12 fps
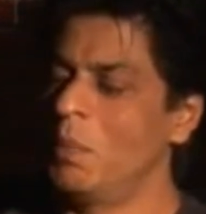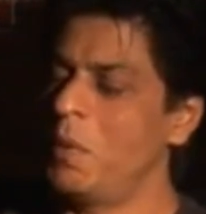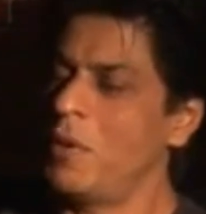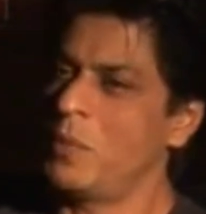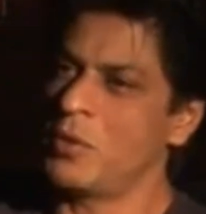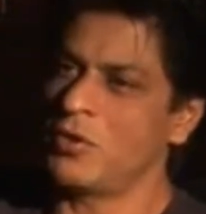
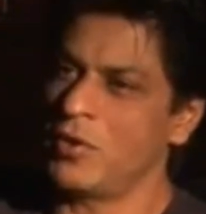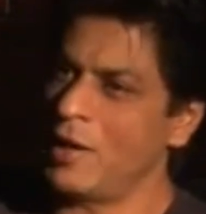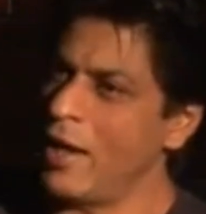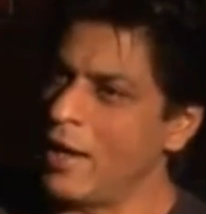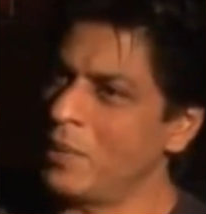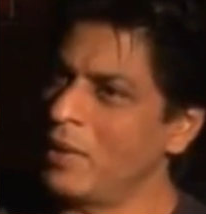But it was
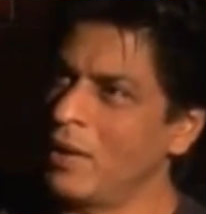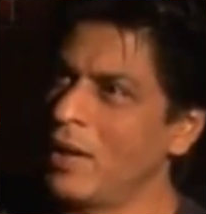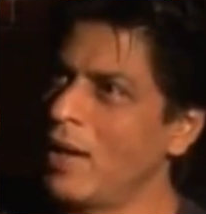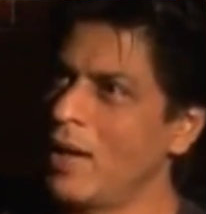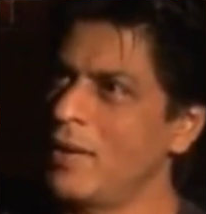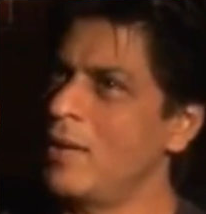really harrowing.
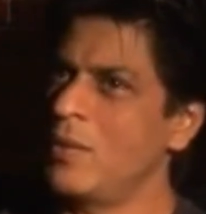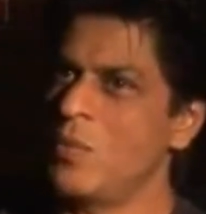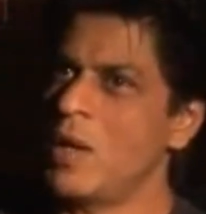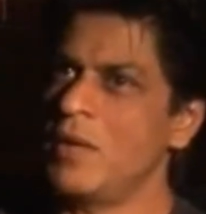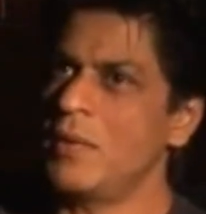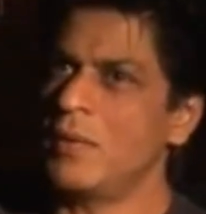And then
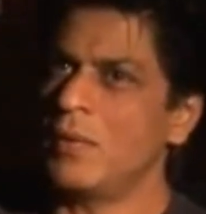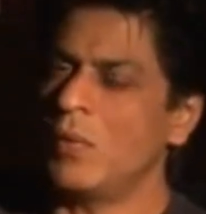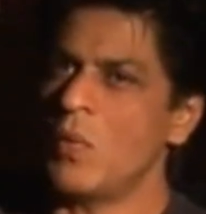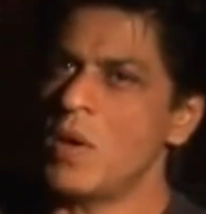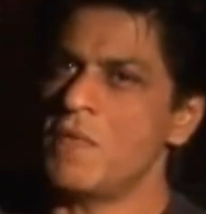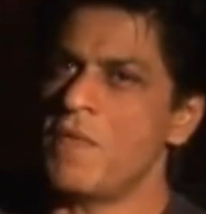
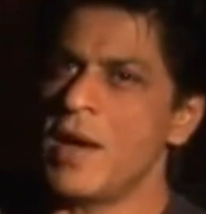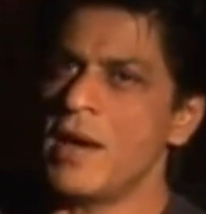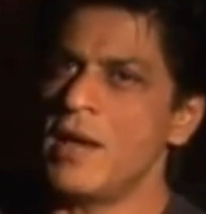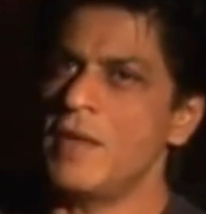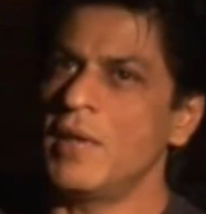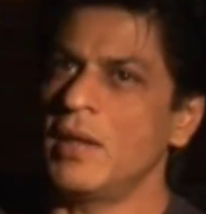one
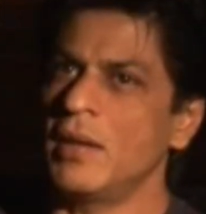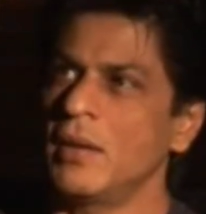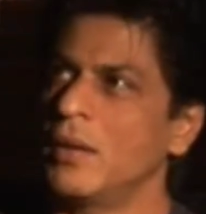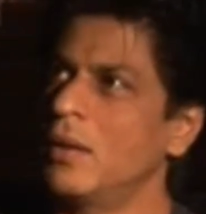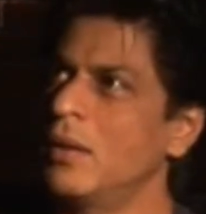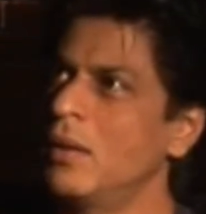fine
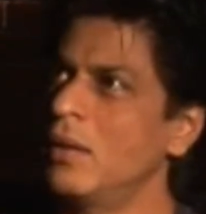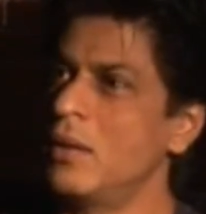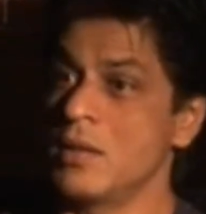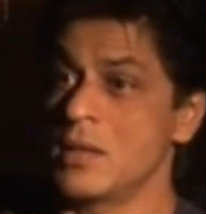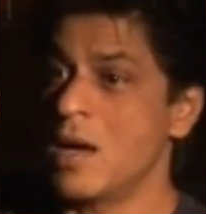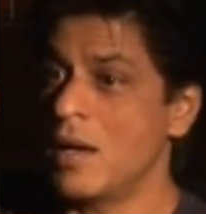evening,
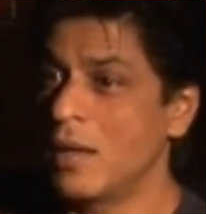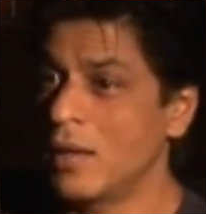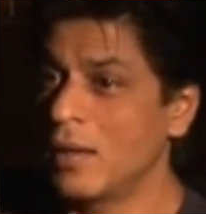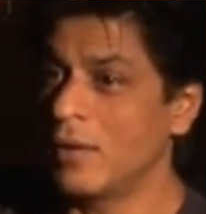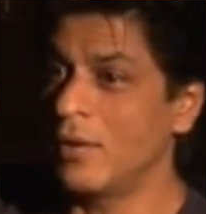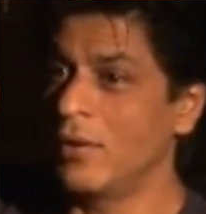he just died.
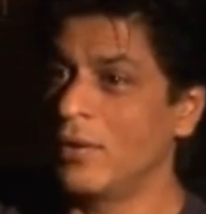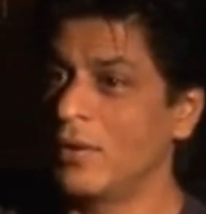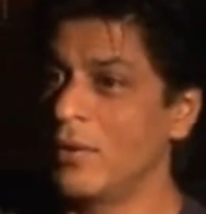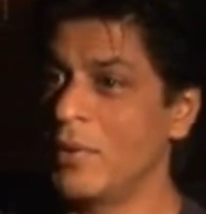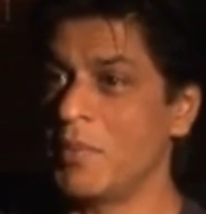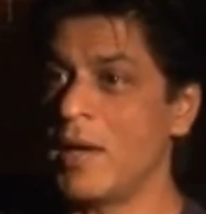You know,
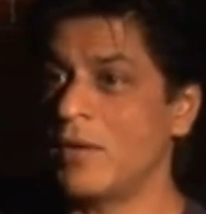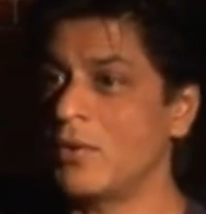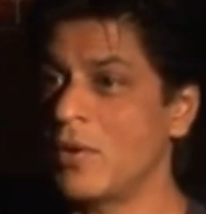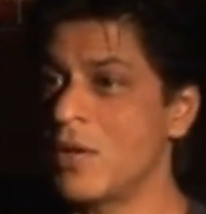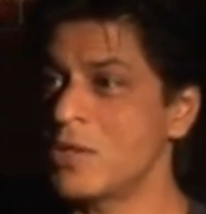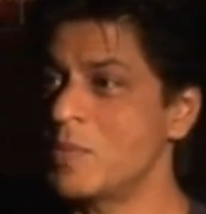he went back
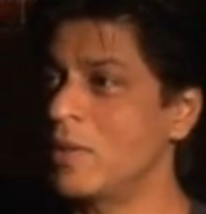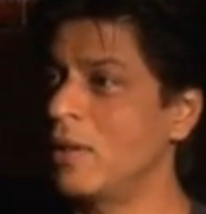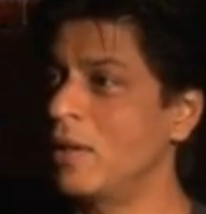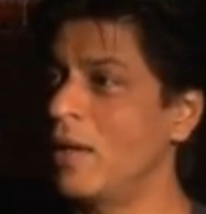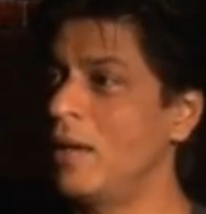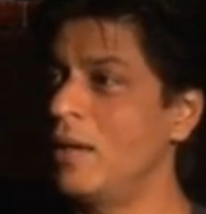to the
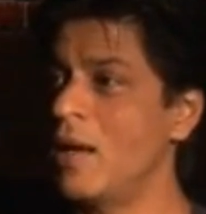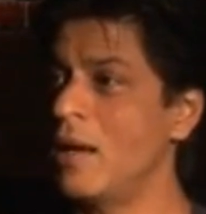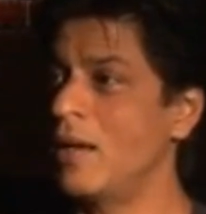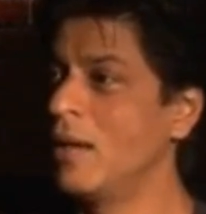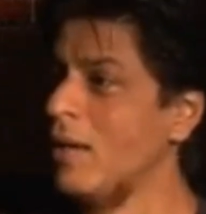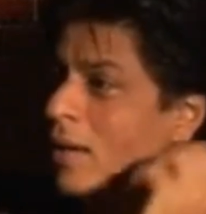hospital and he
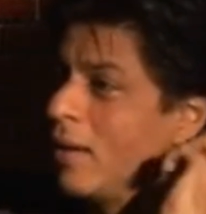died.